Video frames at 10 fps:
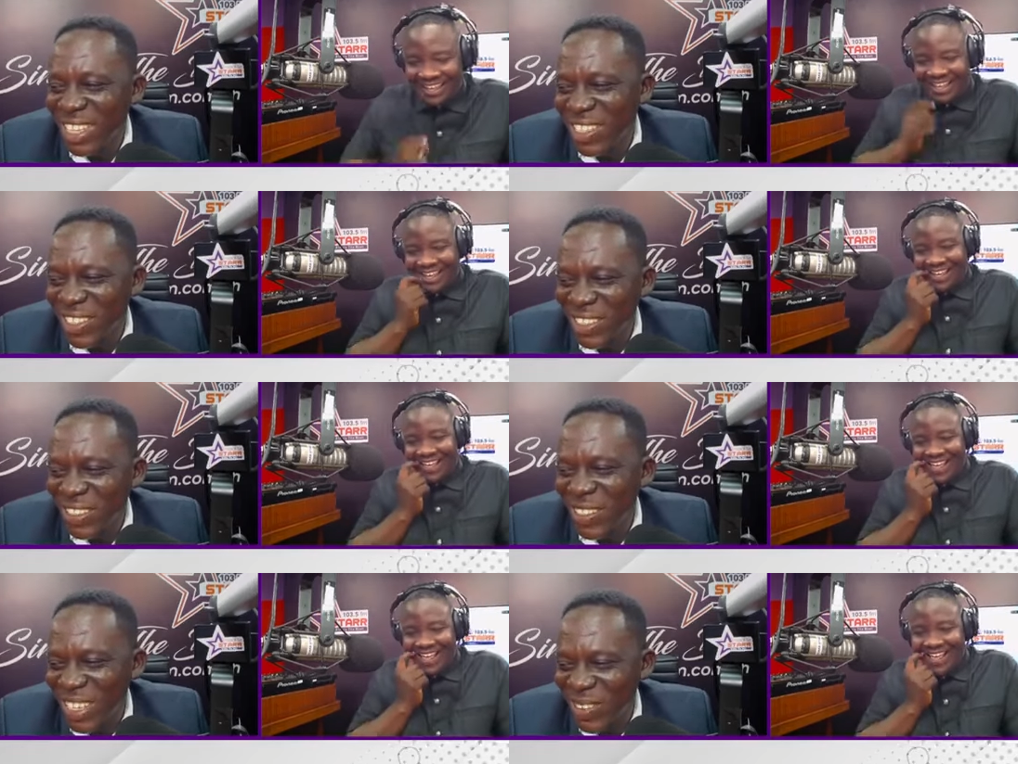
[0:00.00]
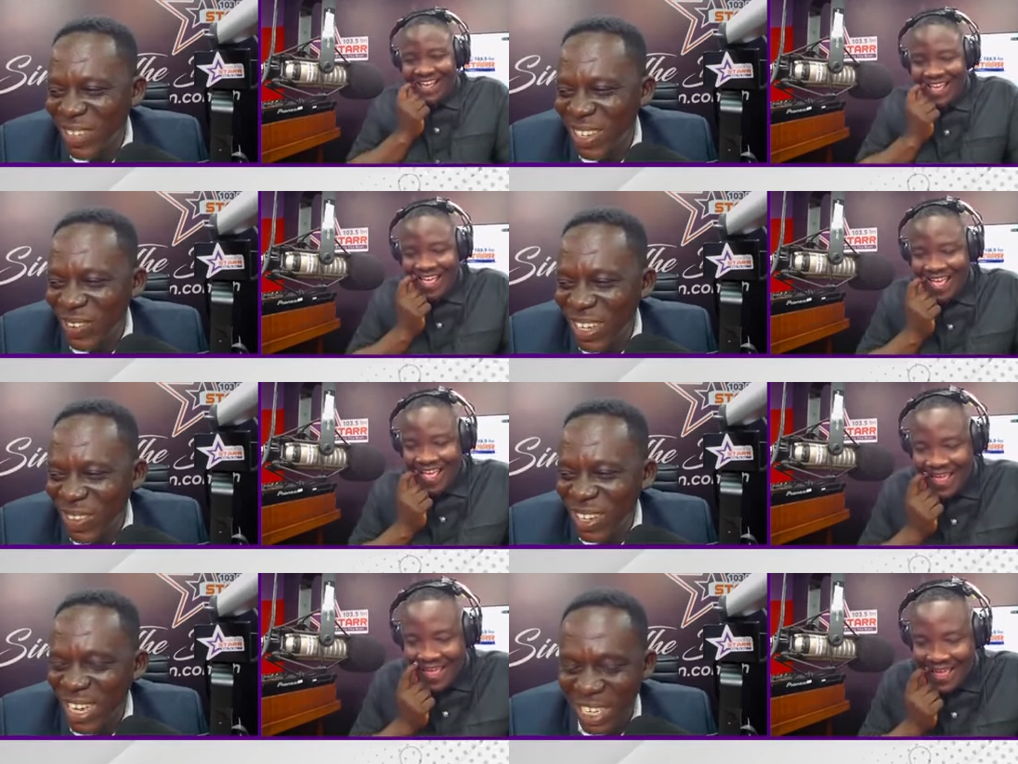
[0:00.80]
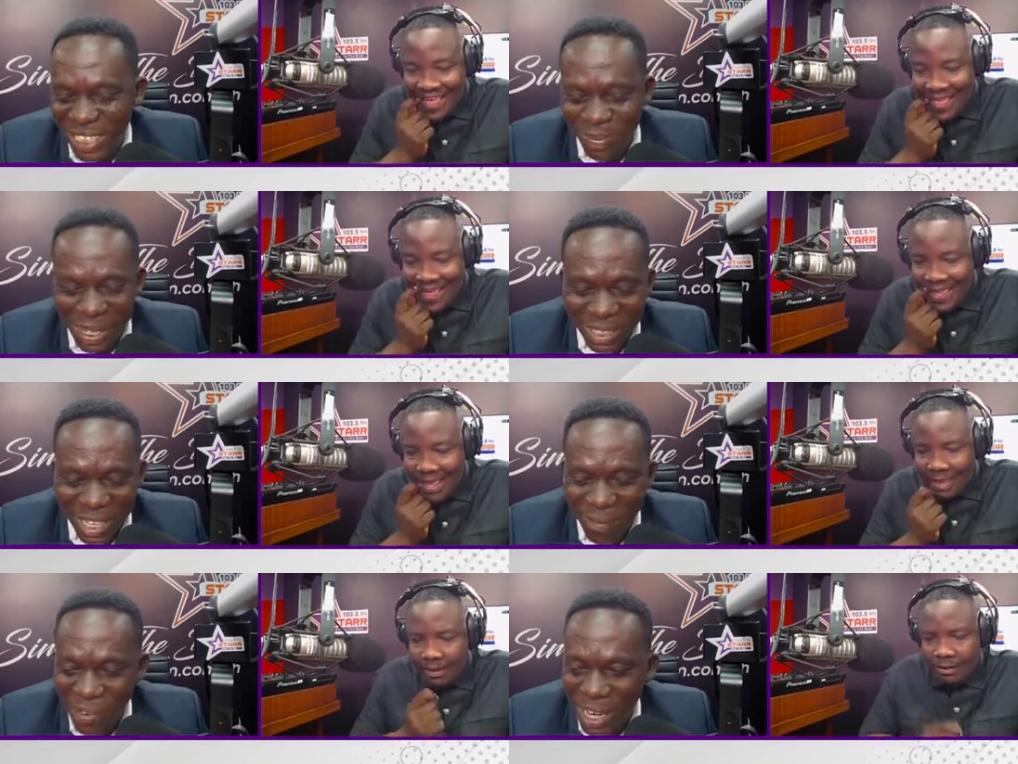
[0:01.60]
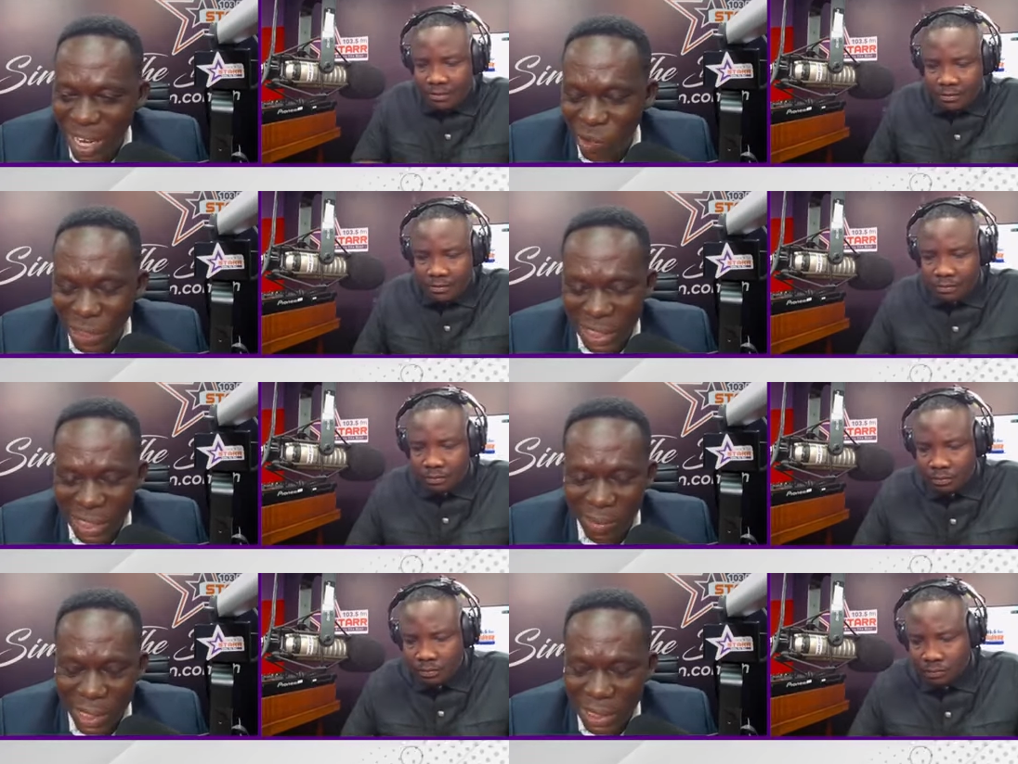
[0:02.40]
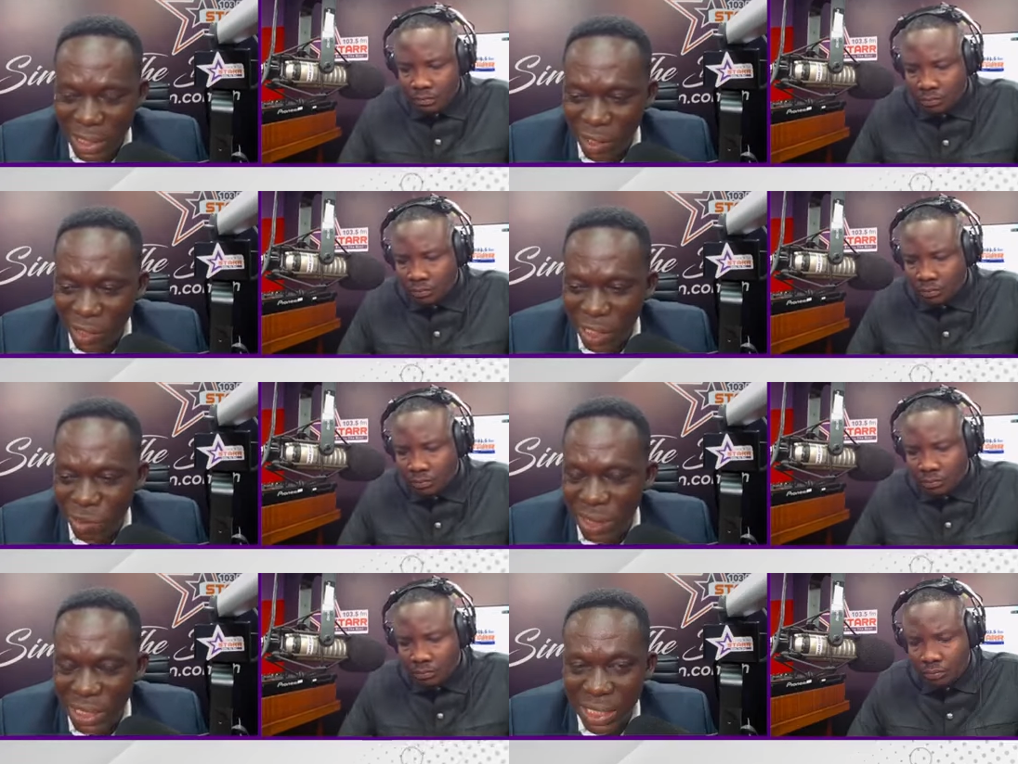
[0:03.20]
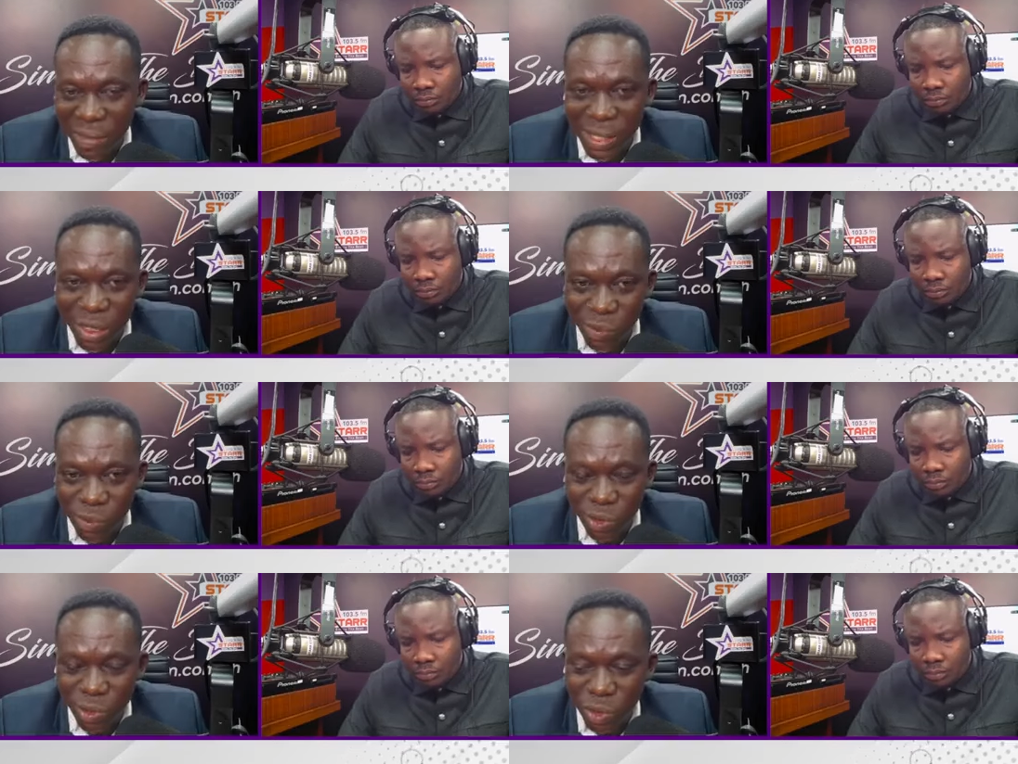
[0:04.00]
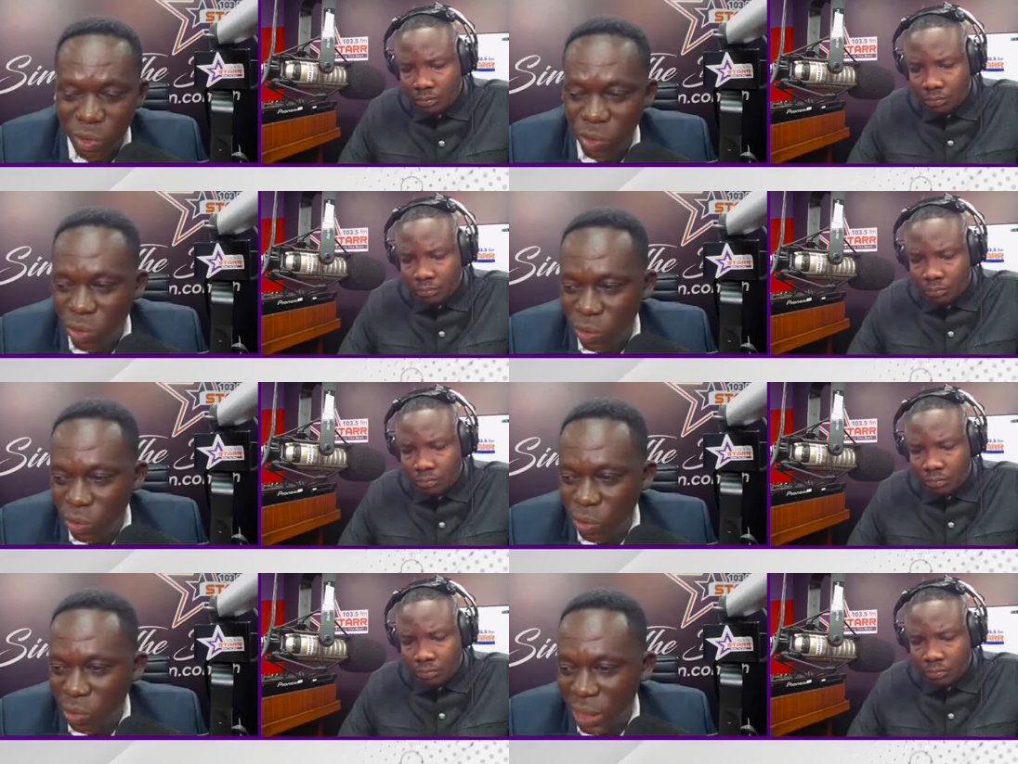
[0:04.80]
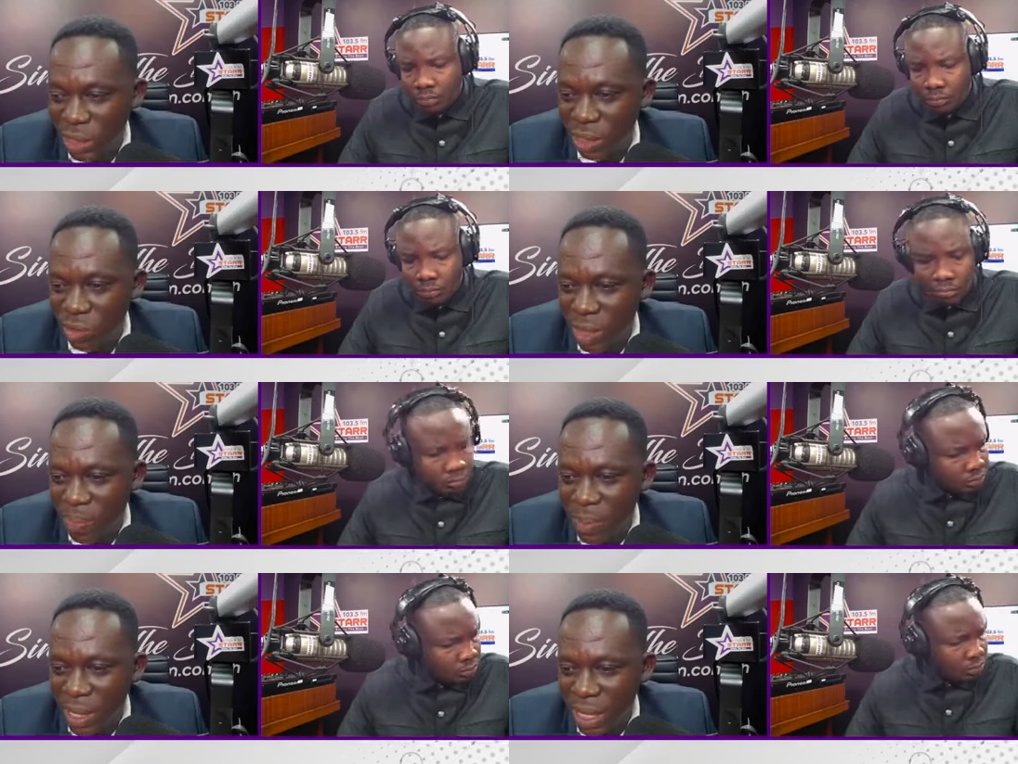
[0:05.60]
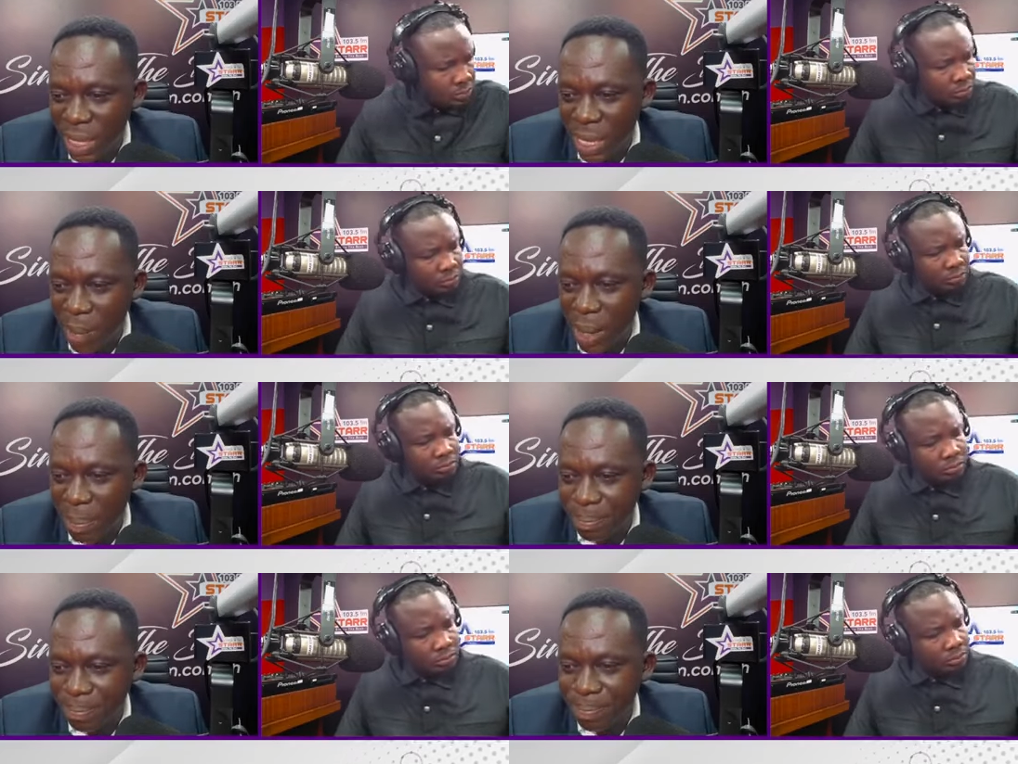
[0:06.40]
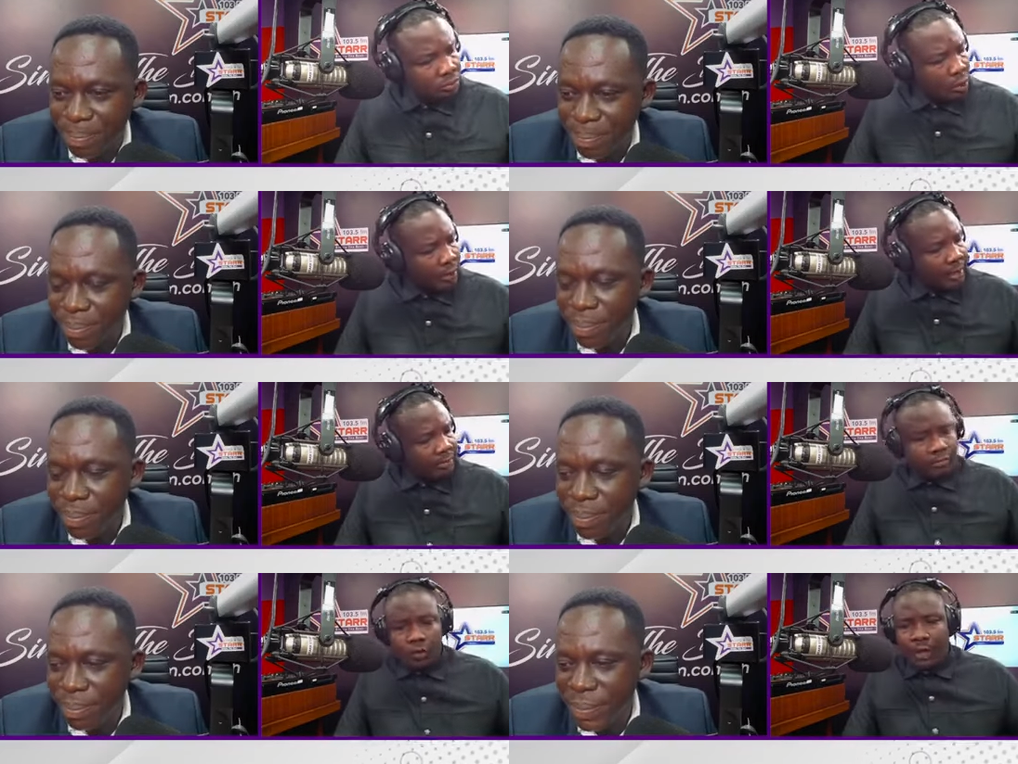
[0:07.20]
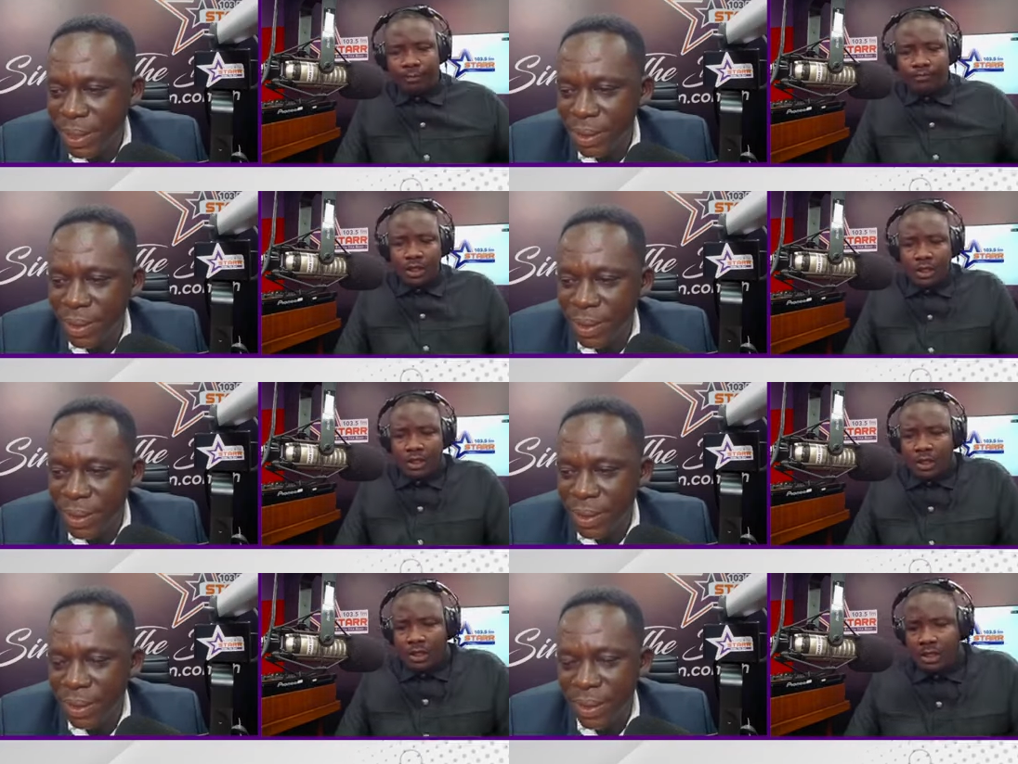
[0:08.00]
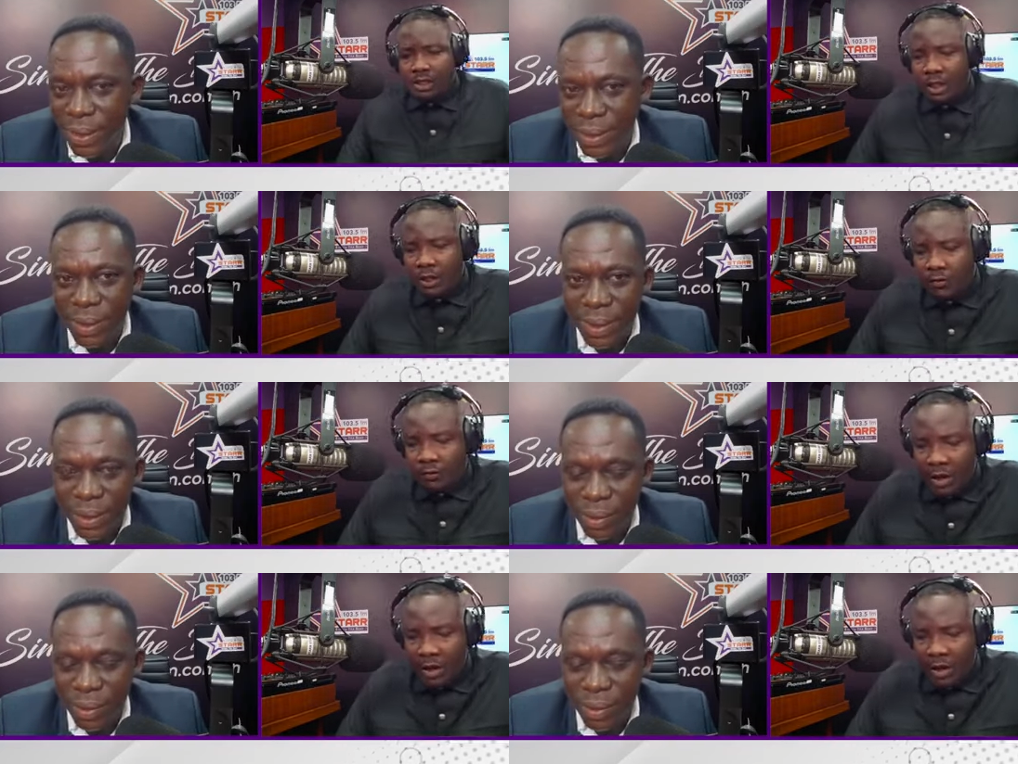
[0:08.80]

Speaker 1: so we, we, we, we, expect a further cross examination on the 27th of June to, mm -hmm. to, to, as it were, uh, come out. All right. Okay.
Speaker 2: Thank you very